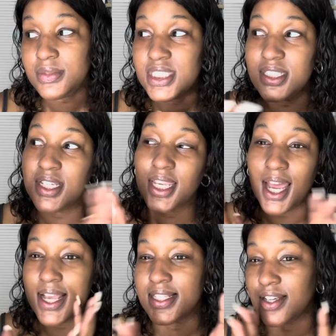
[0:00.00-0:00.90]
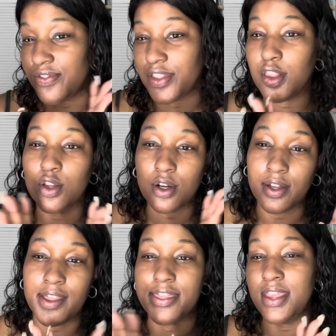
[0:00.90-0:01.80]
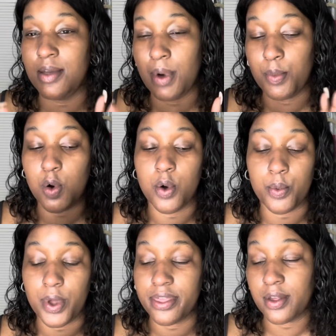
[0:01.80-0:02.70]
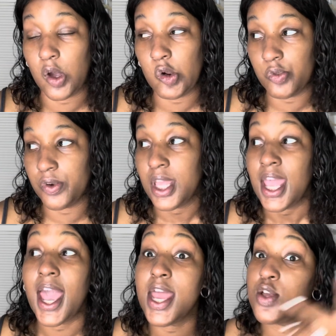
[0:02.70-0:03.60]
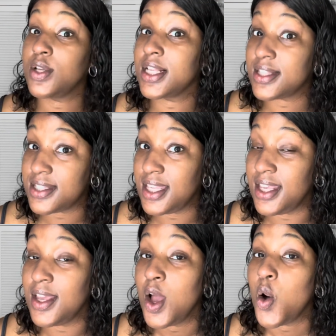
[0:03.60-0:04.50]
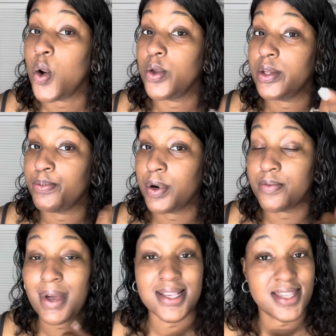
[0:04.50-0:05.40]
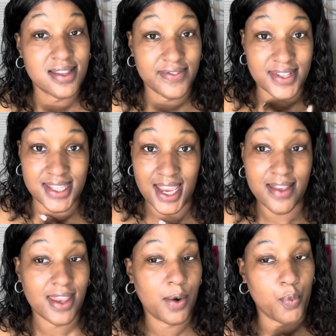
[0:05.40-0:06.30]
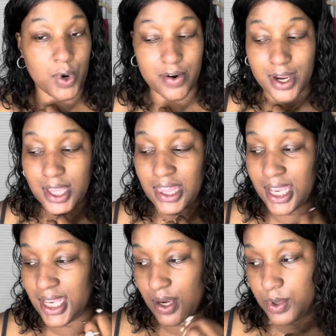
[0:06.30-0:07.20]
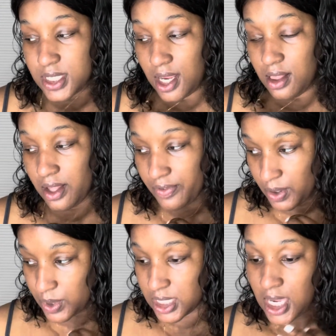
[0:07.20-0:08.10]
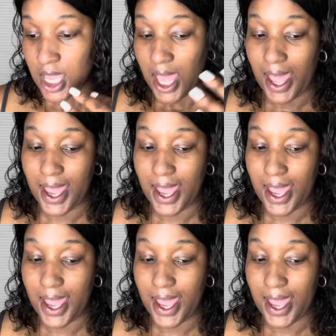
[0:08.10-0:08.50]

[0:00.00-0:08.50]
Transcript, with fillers: And you get an idea of the look or the theme I'm going with, I hope. And you'll get to see my scent of the day that I'm wearing that day, which I love it, which I